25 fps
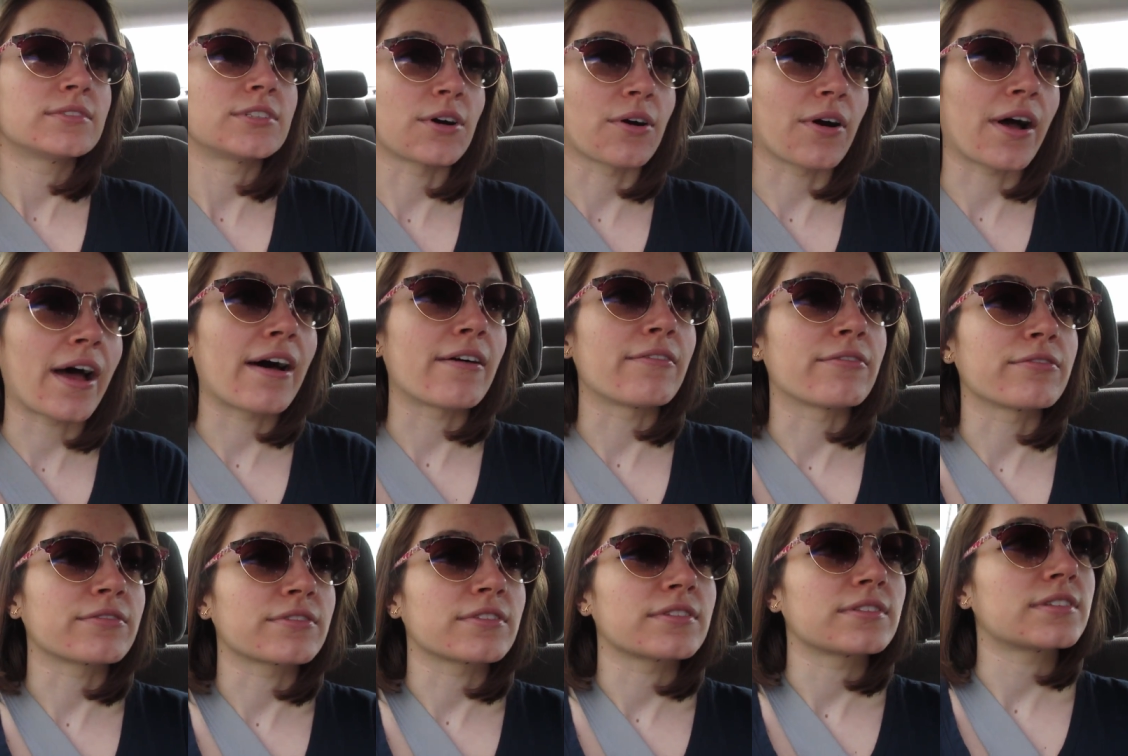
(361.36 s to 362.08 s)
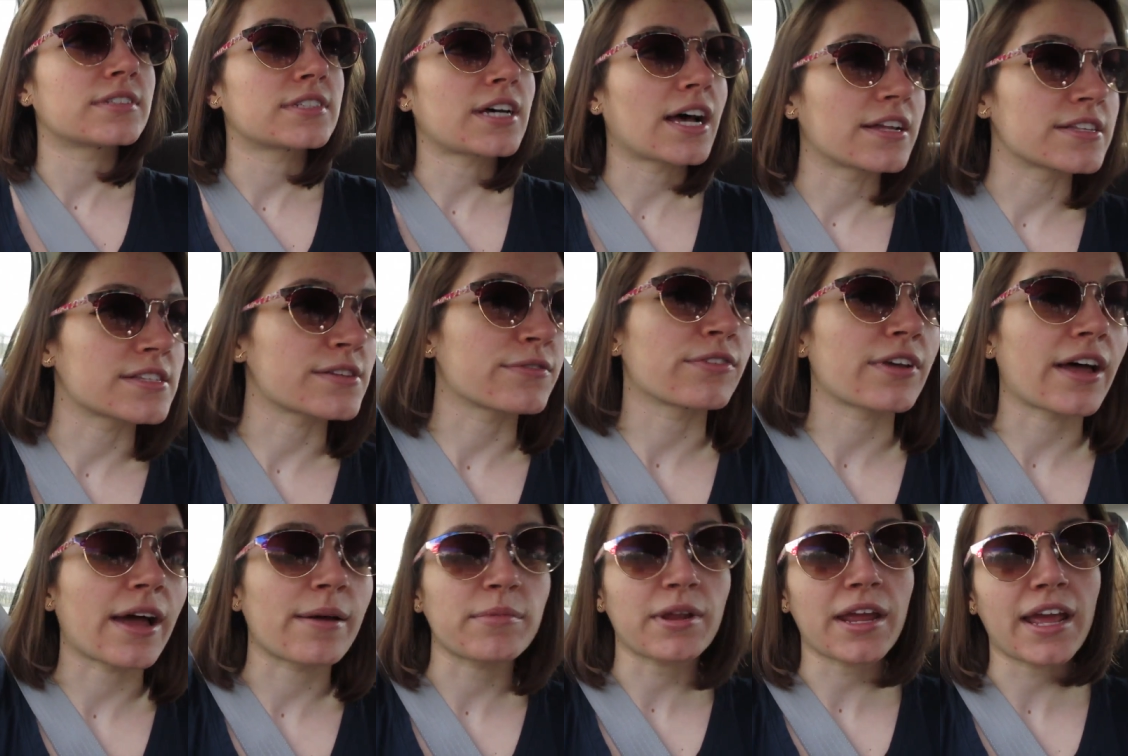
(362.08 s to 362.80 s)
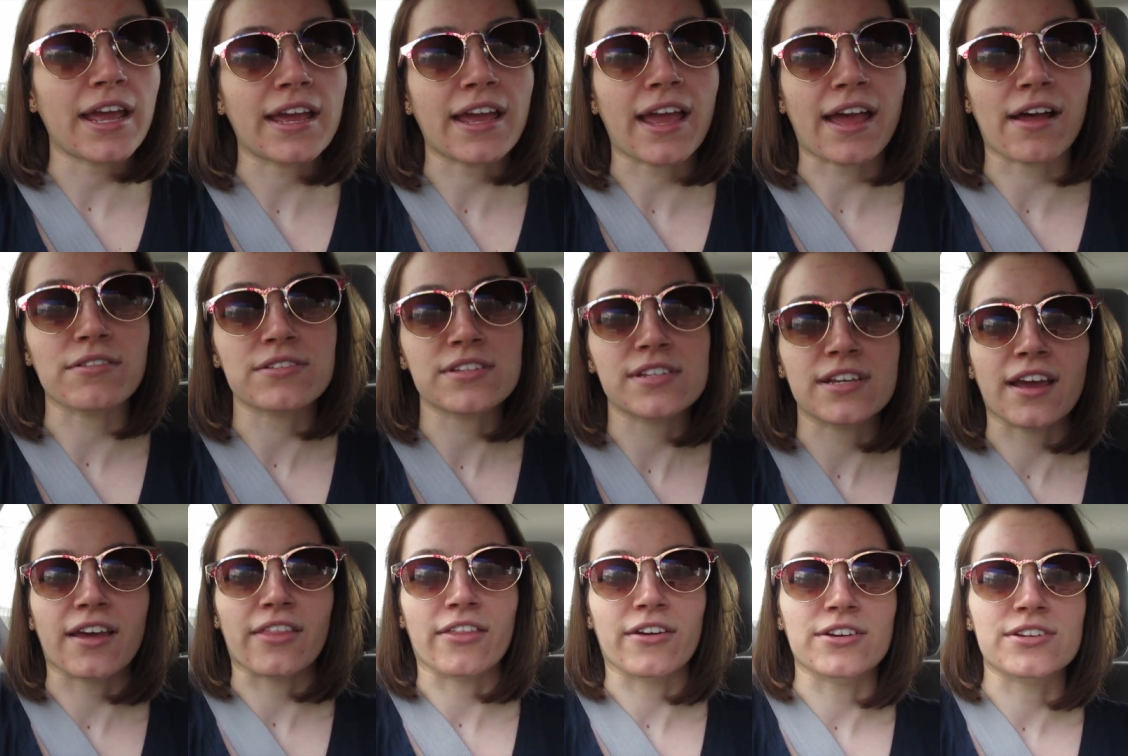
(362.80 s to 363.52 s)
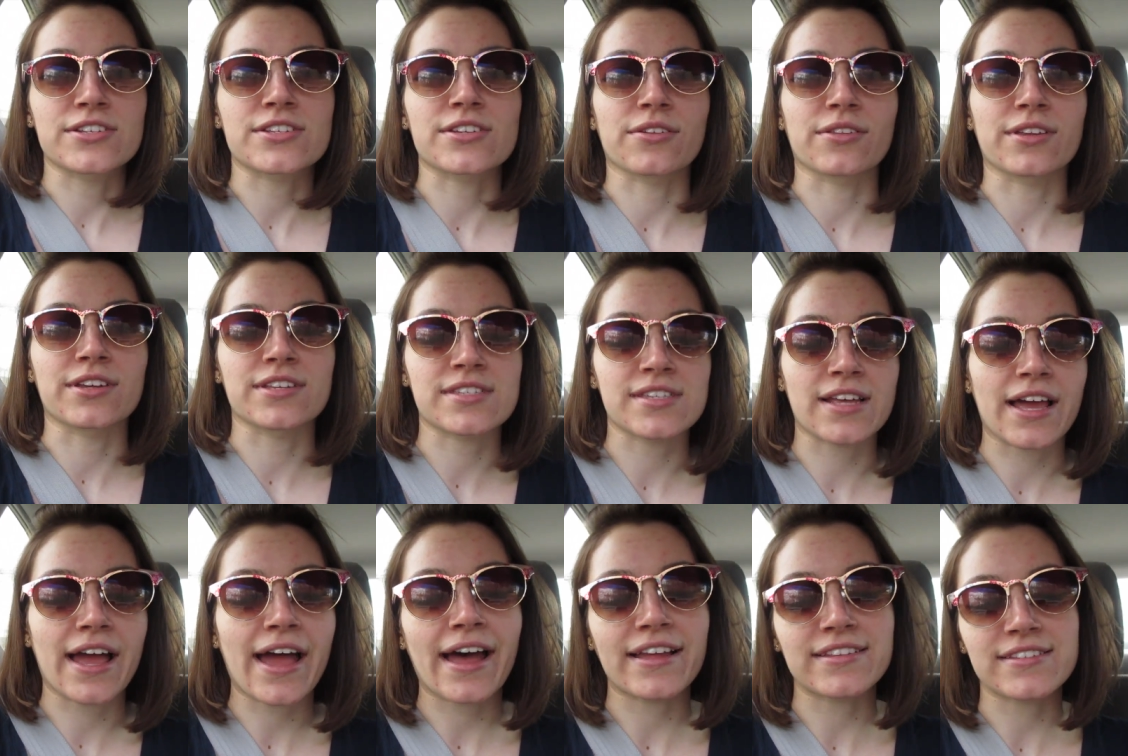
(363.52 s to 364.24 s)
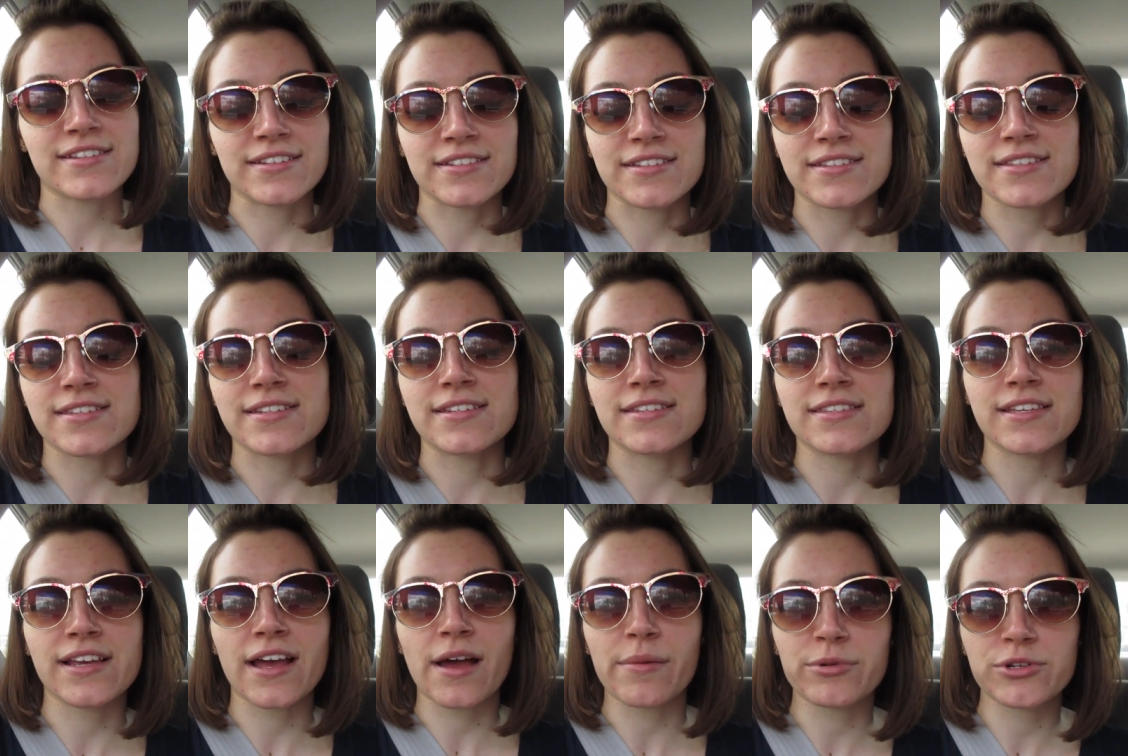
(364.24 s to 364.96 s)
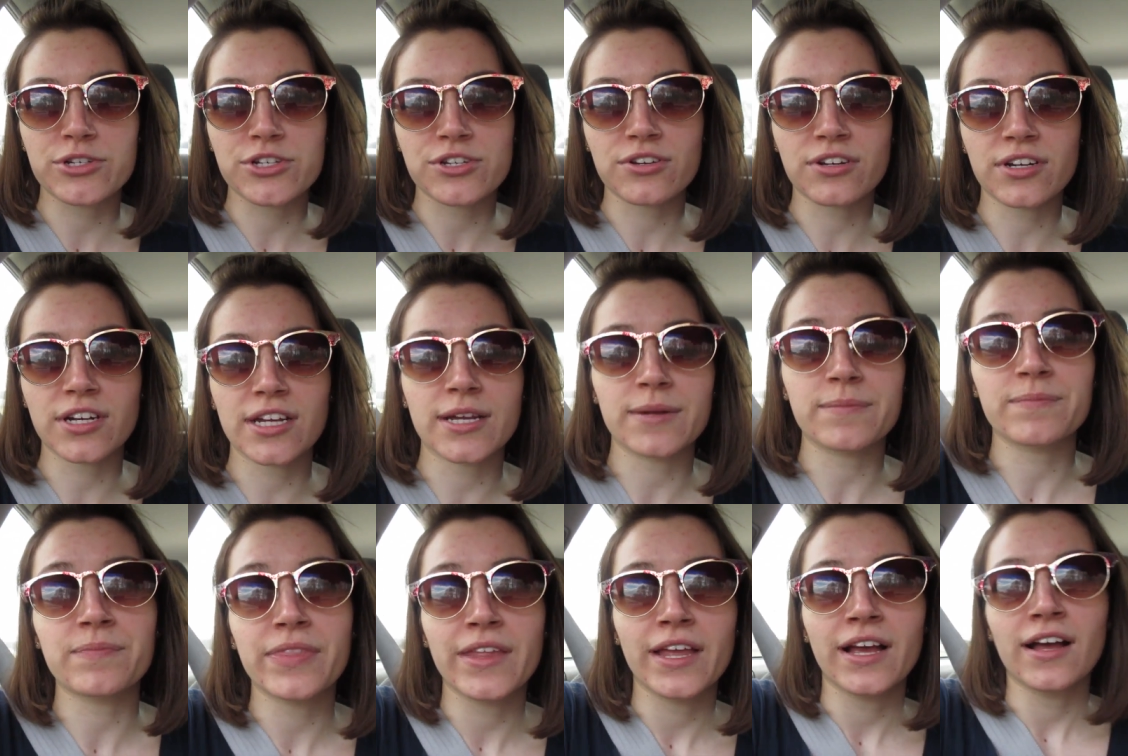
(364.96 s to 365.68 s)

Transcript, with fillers: don't have tons of time to hang out together, so this I had to seize the opportunity.